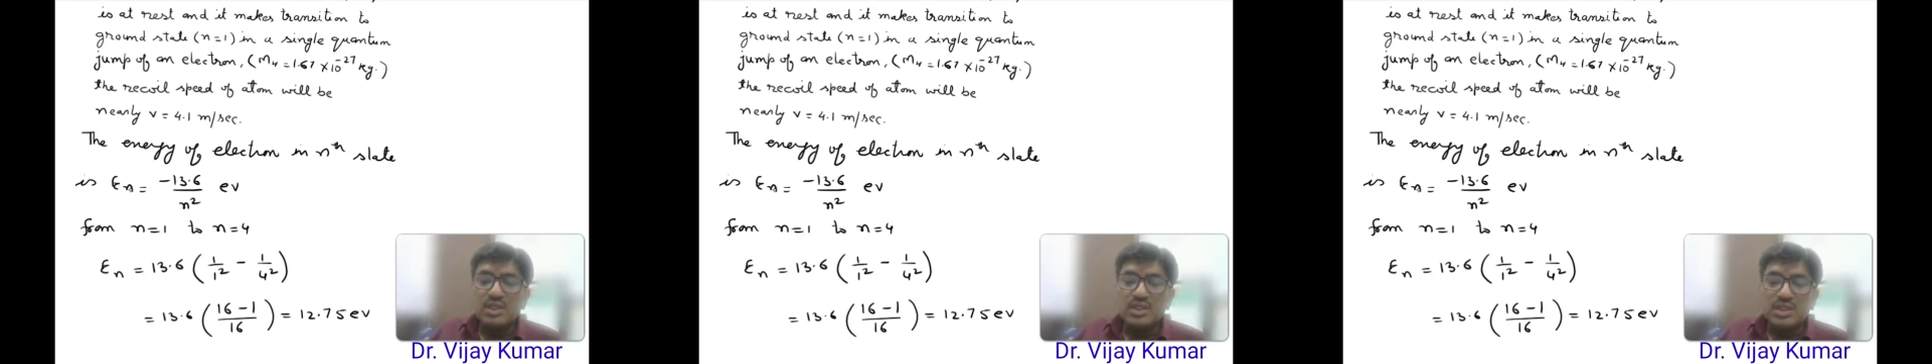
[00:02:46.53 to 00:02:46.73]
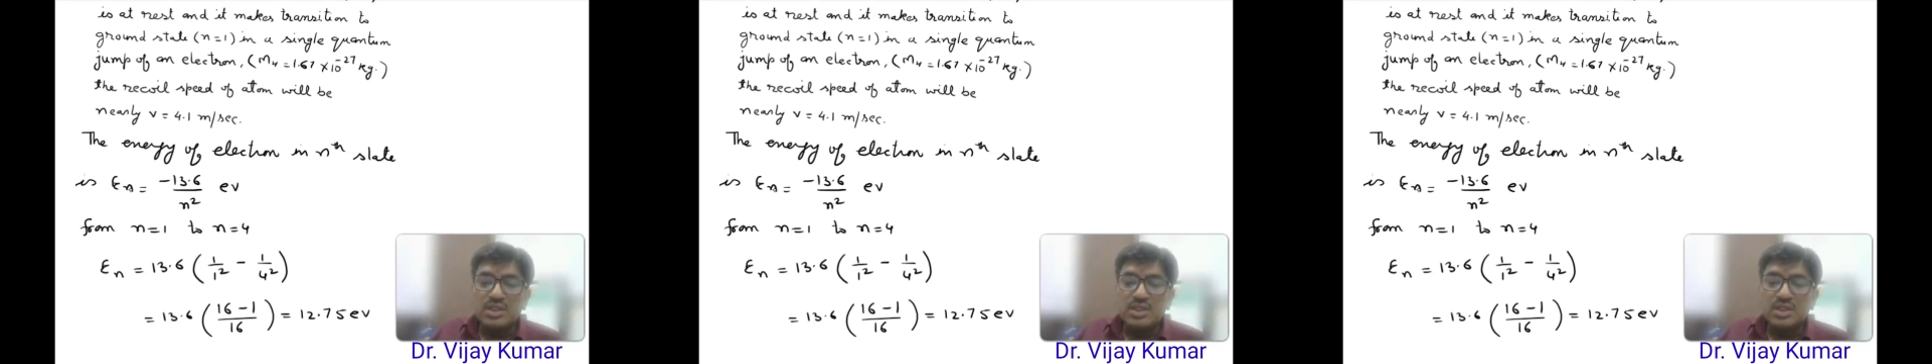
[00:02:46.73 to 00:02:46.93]

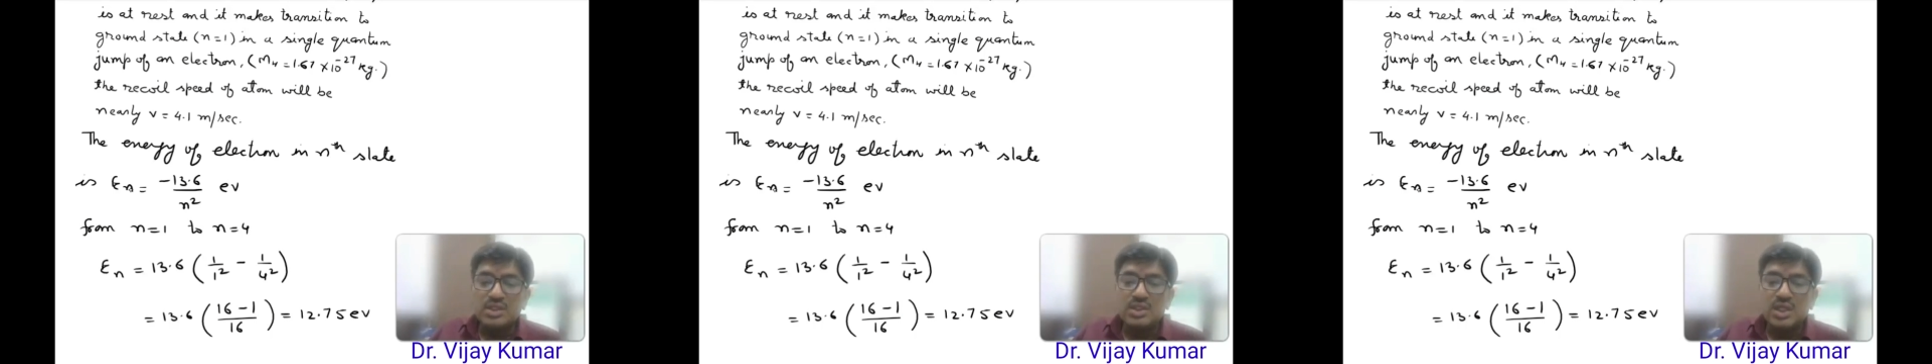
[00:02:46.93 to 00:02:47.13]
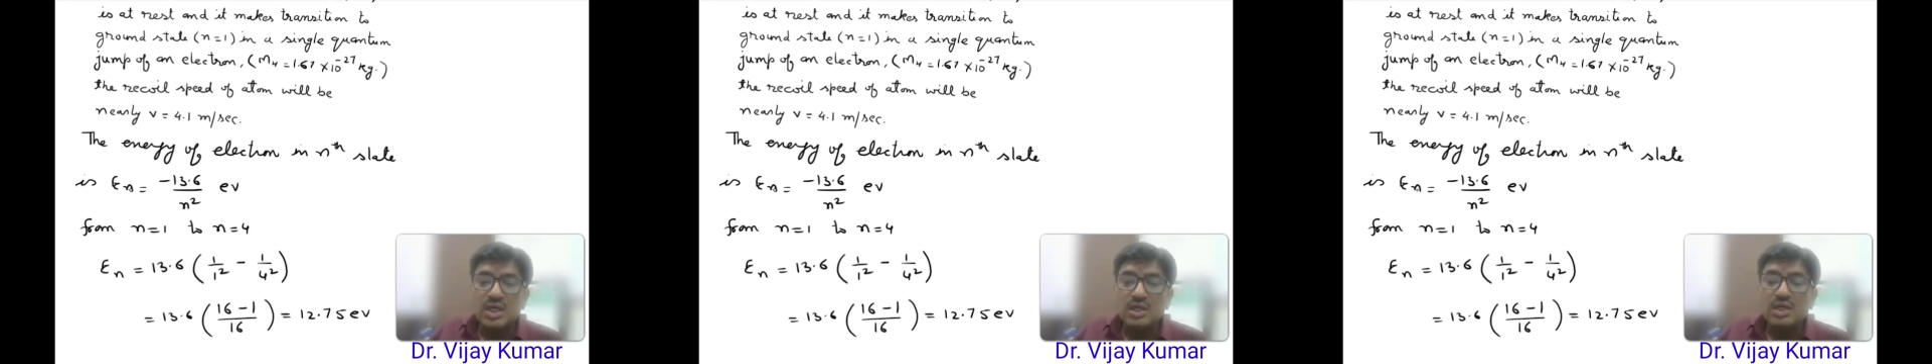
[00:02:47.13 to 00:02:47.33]
This
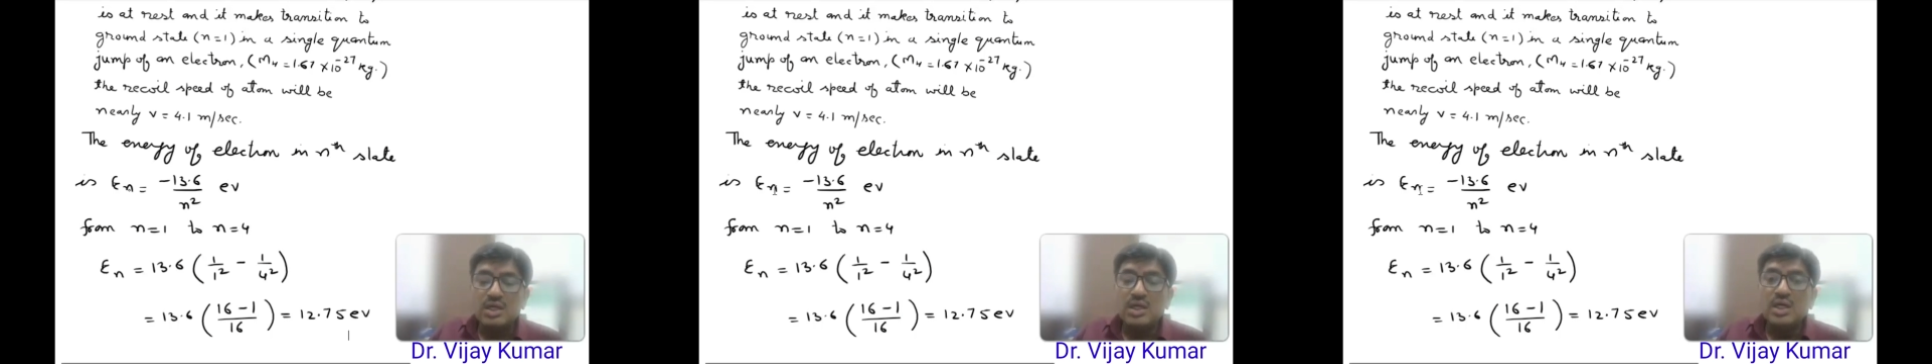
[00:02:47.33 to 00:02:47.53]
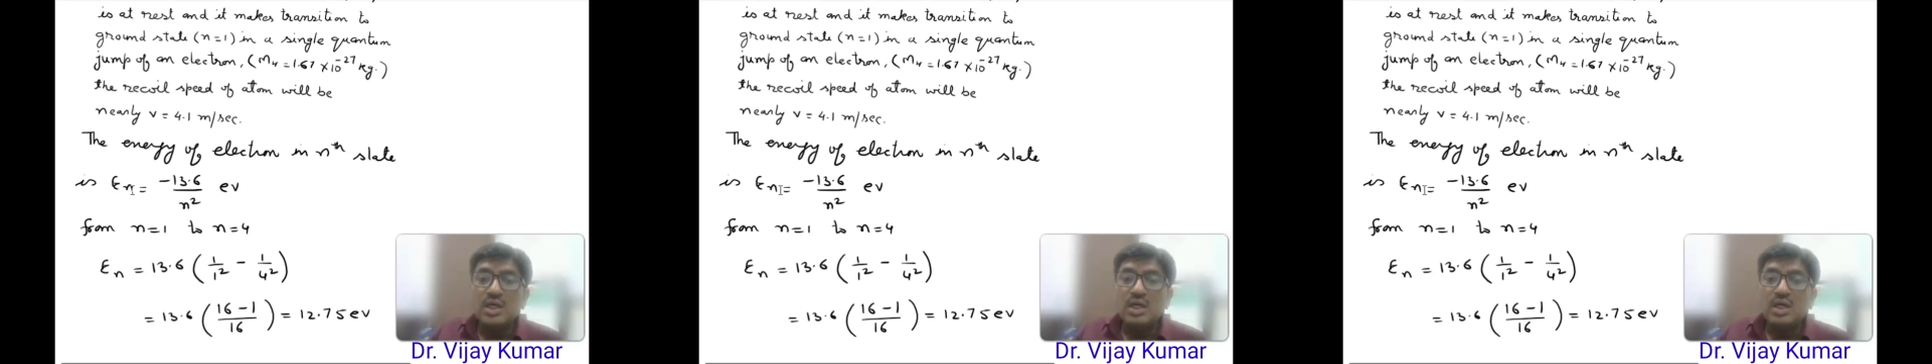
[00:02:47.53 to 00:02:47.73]
is the
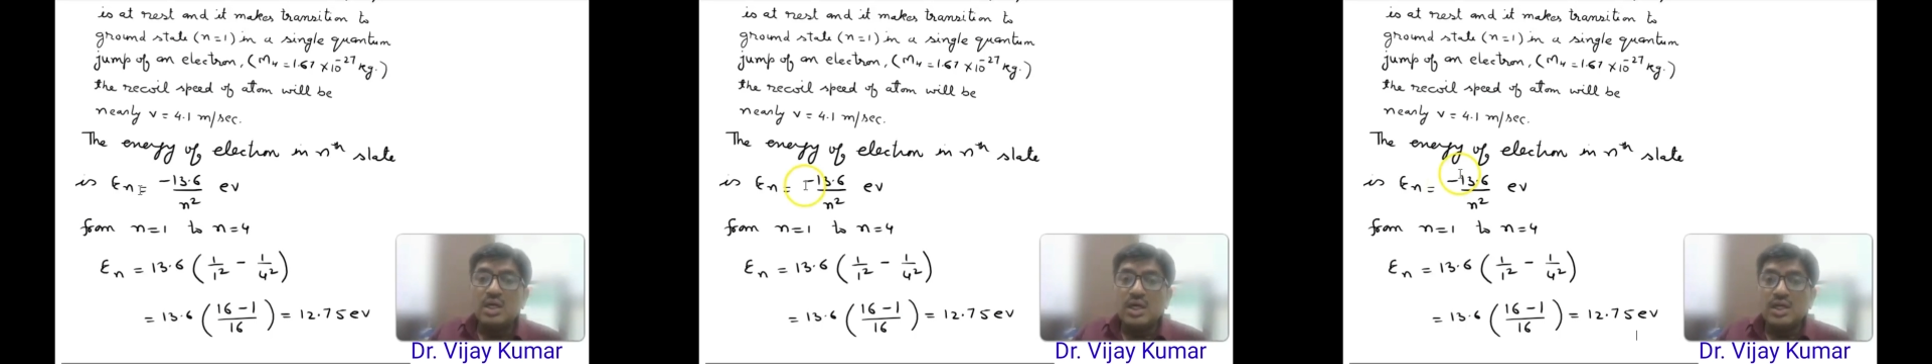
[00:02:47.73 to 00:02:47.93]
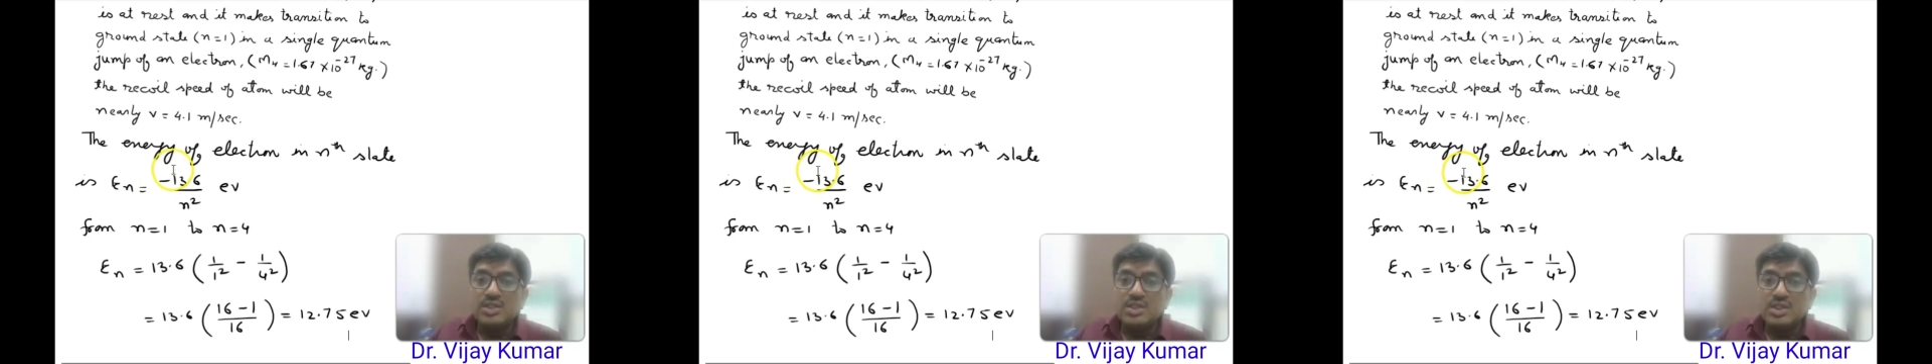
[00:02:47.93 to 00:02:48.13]

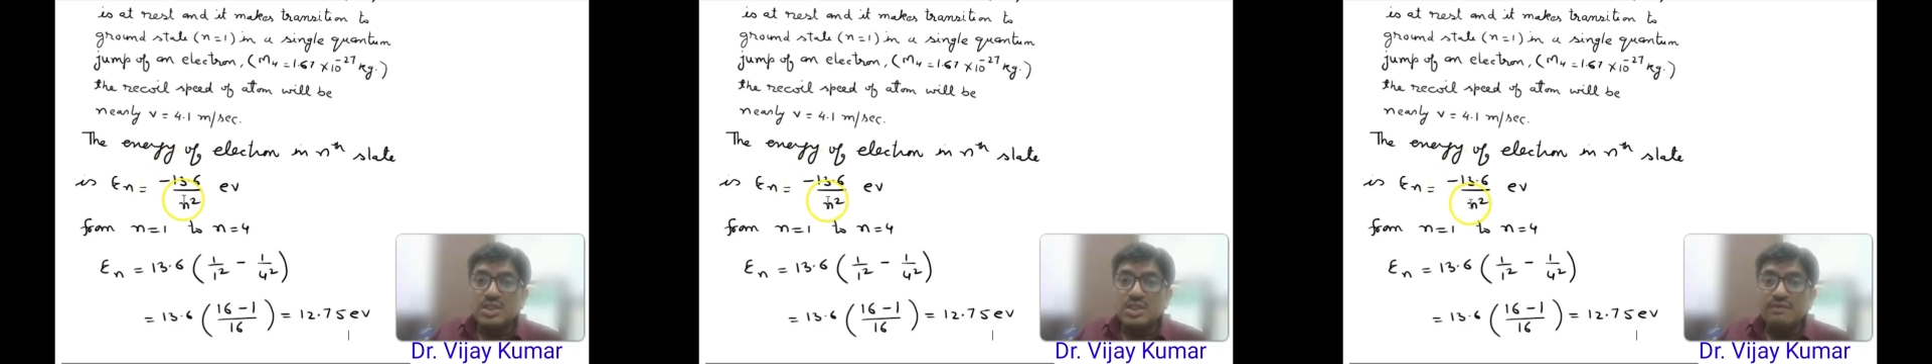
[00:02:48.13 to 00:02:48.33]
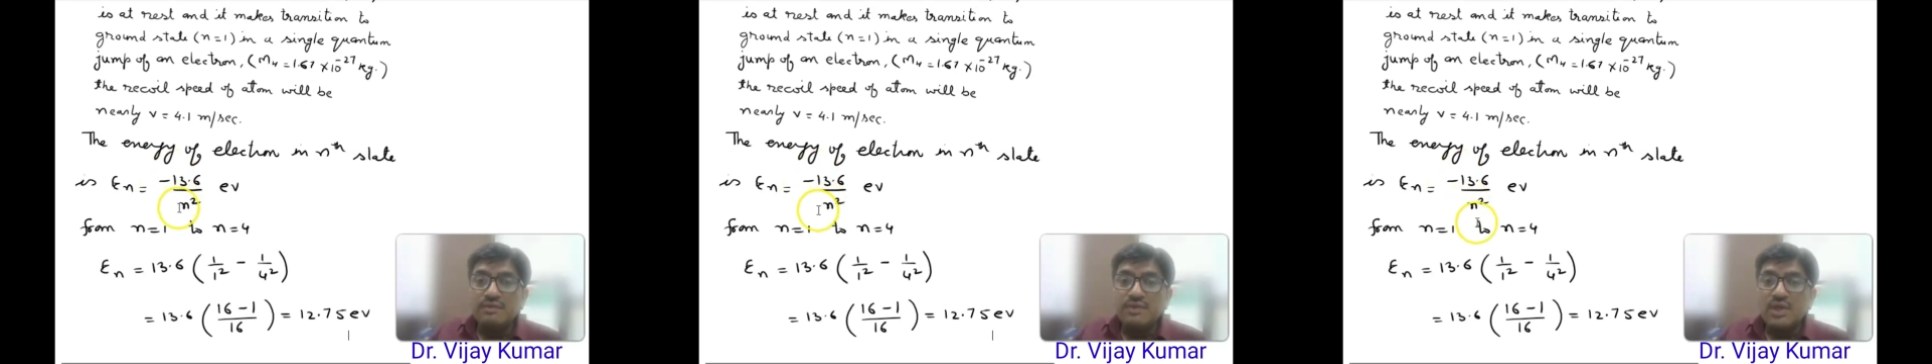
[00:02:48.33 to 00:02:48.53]

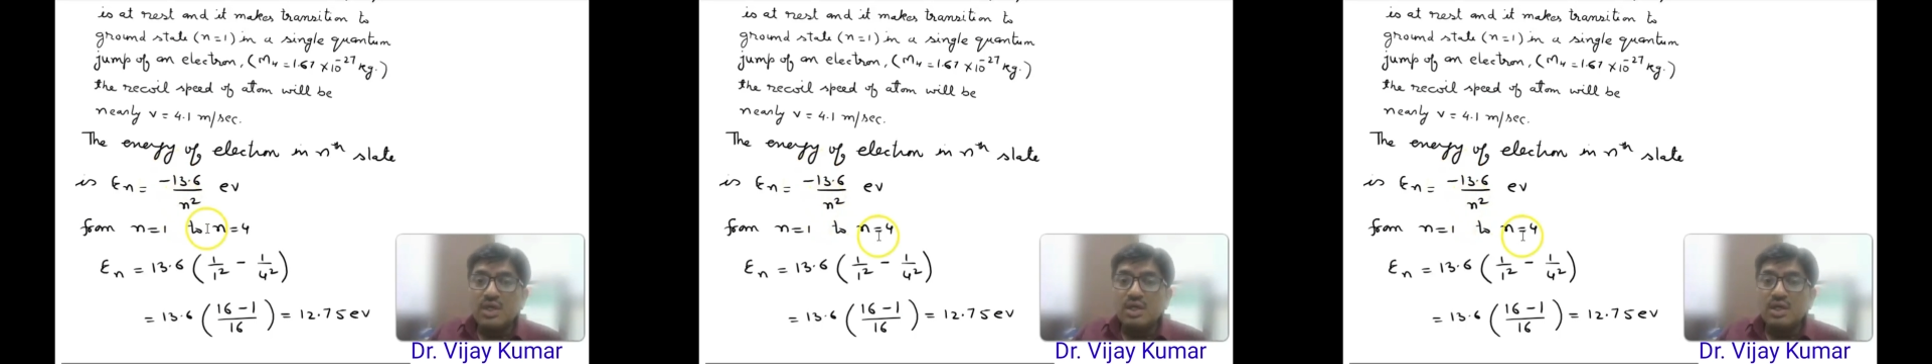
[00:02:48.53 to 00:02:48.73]
energy